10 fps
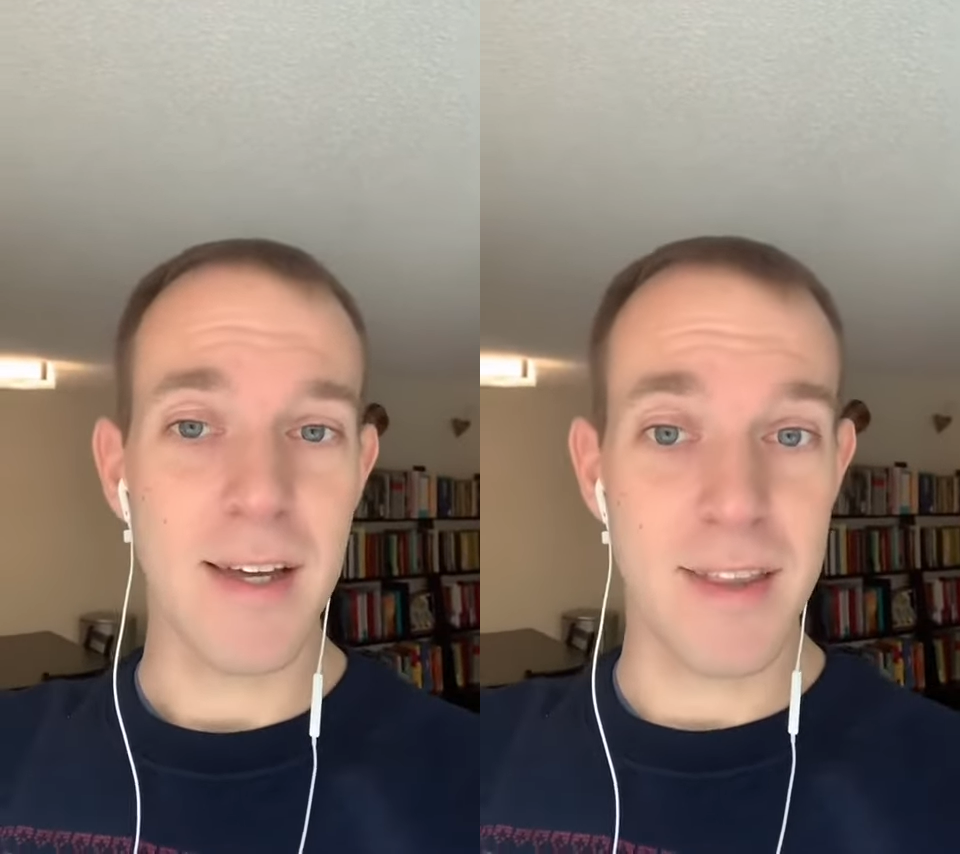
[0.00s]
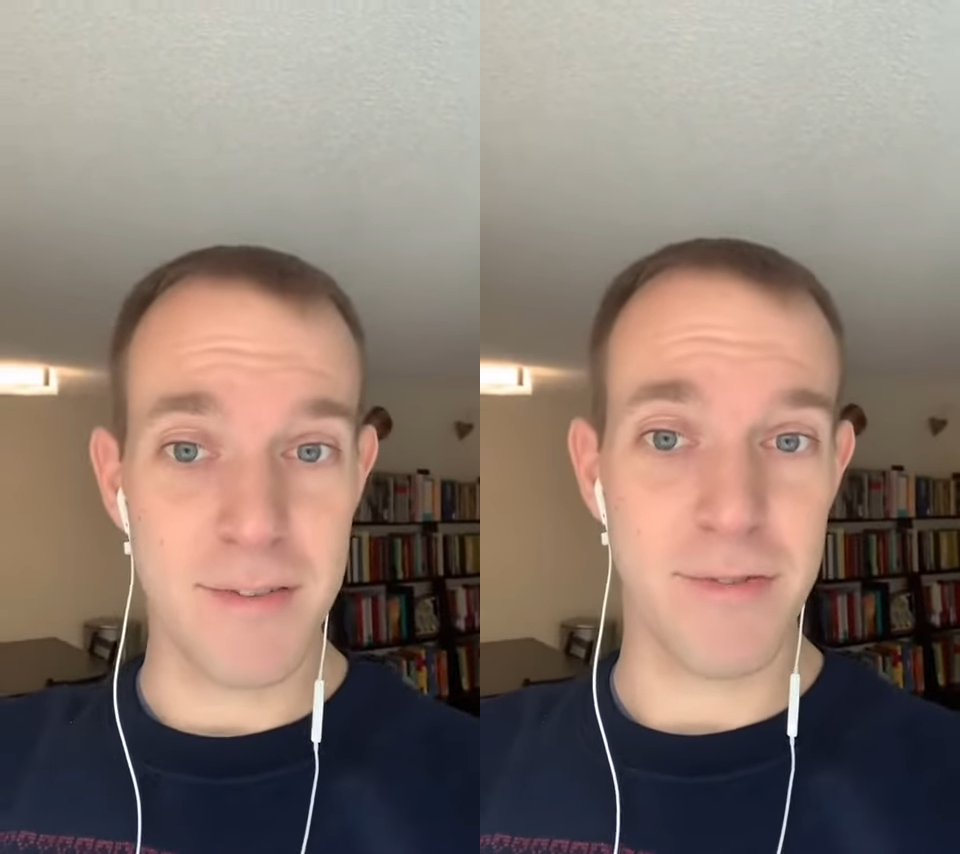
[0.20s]

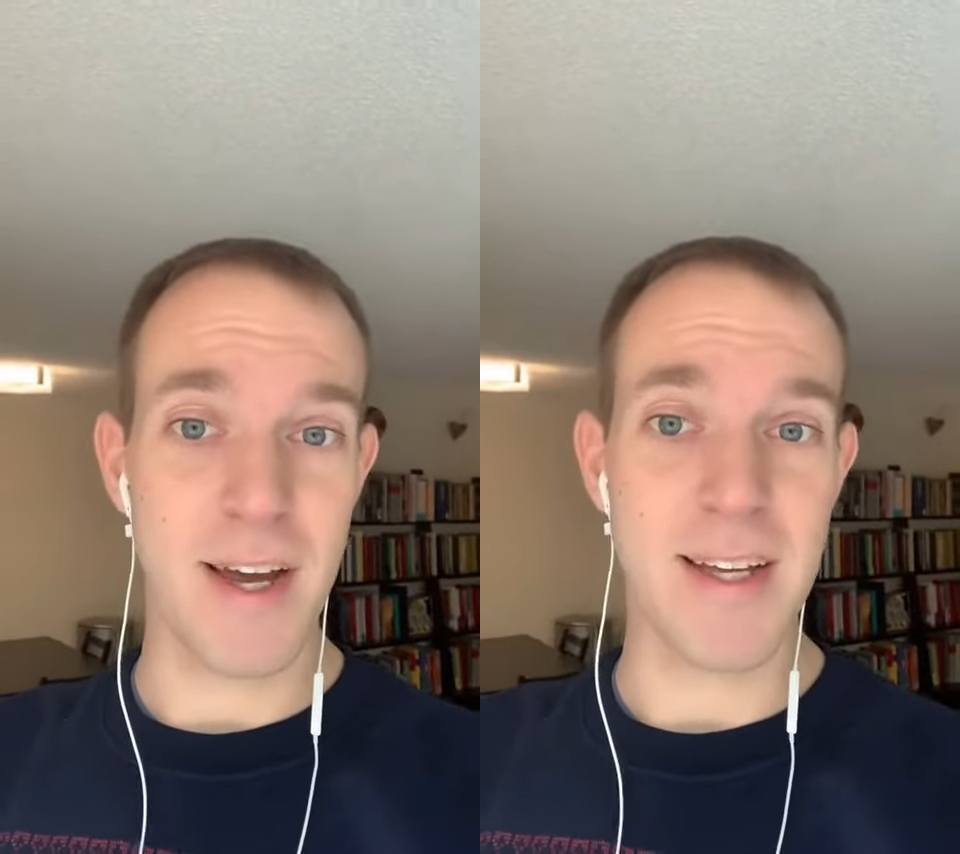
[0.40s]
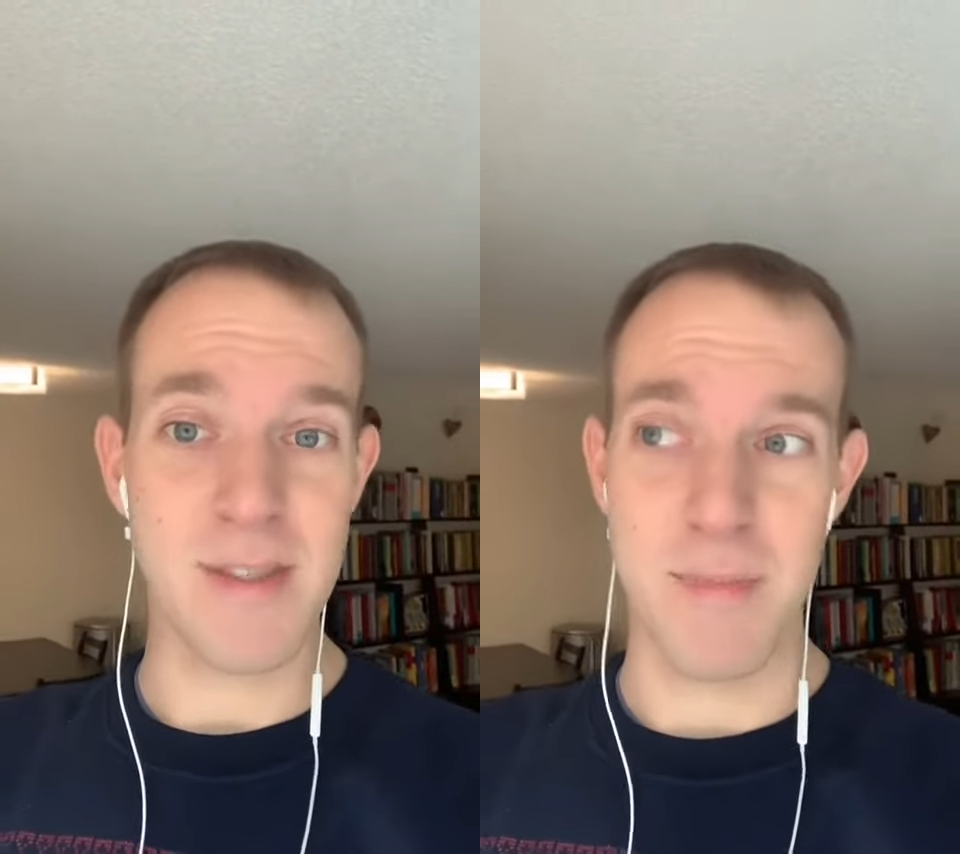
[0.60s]
the
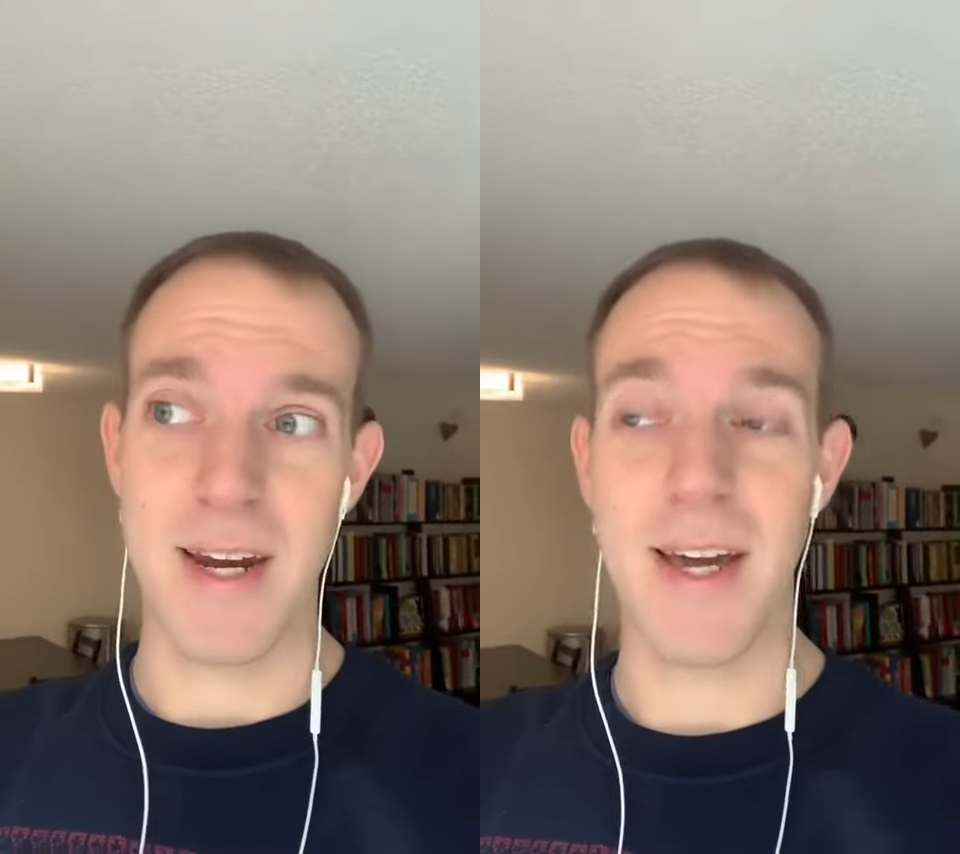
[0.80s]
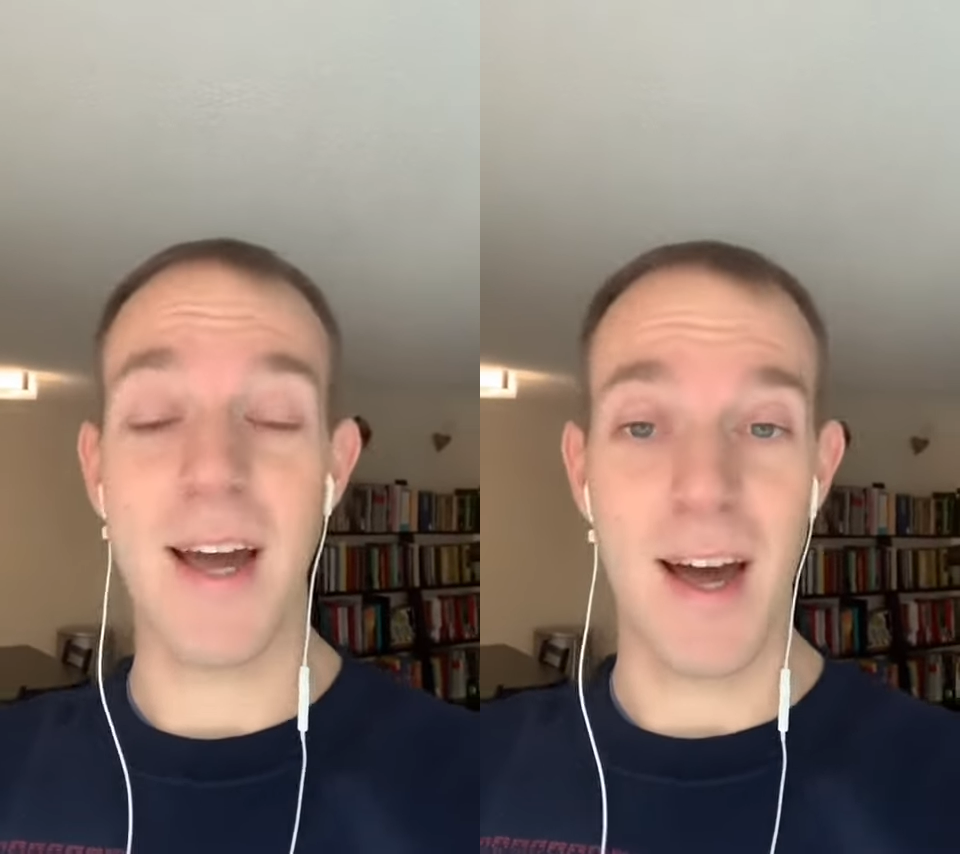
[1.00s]
phrase
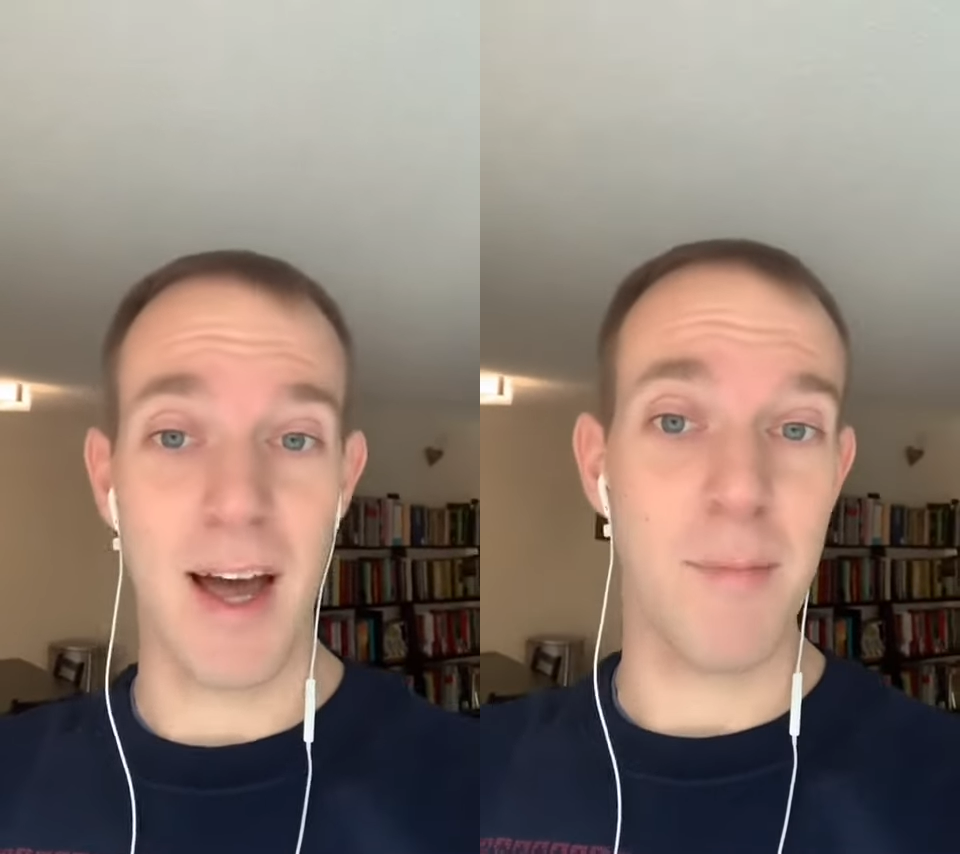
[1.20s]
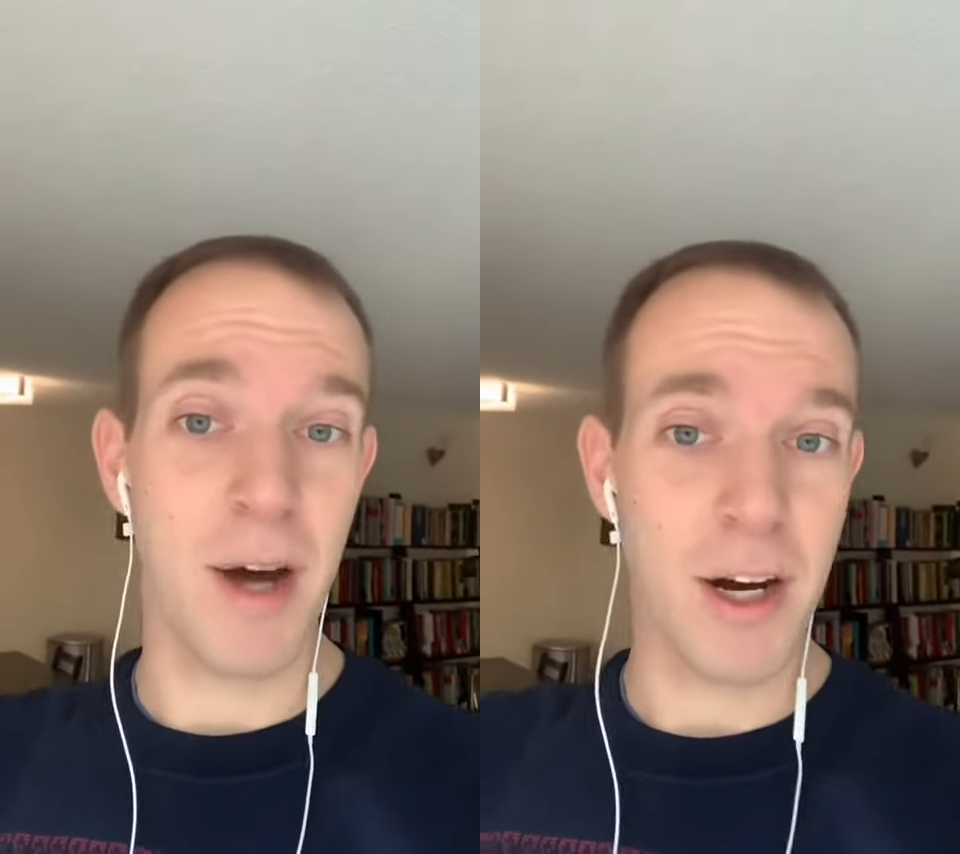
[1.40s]
meaning
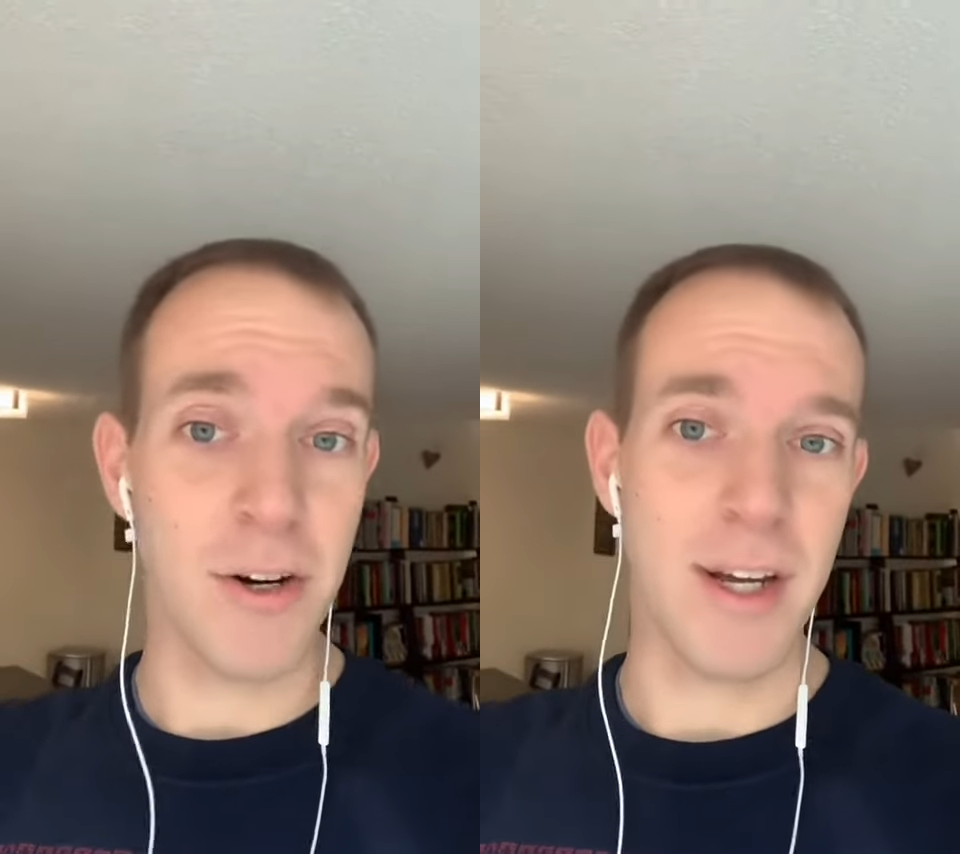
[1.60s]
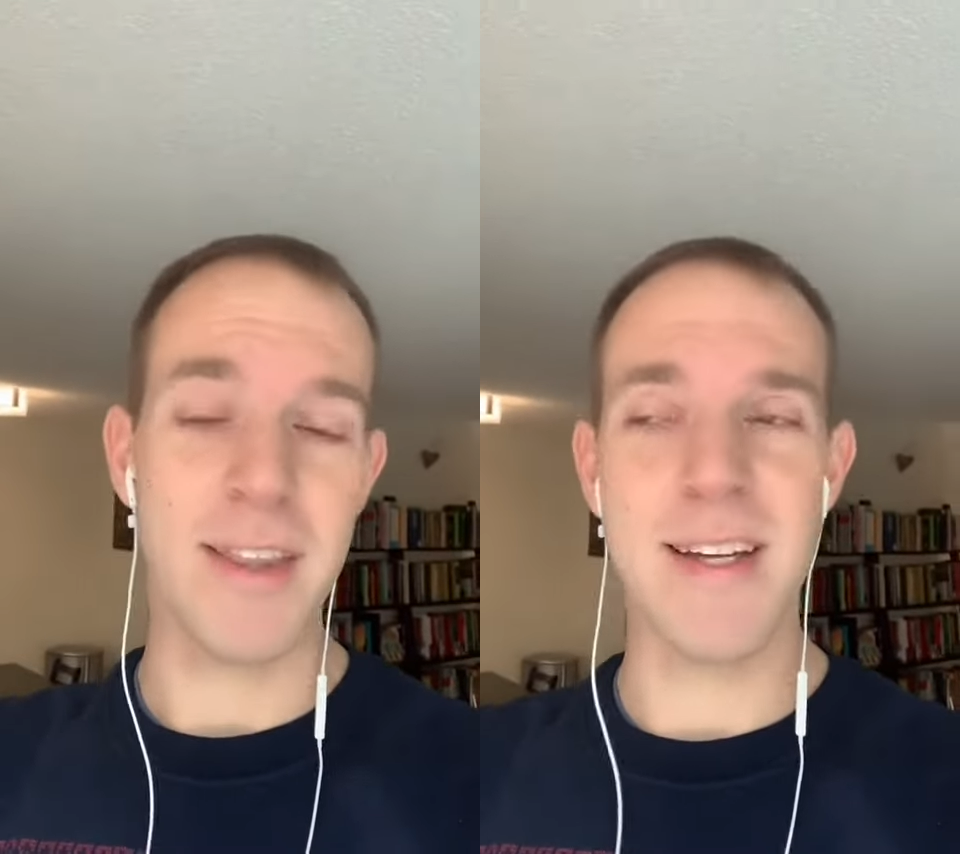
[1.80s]
"I'm hungry."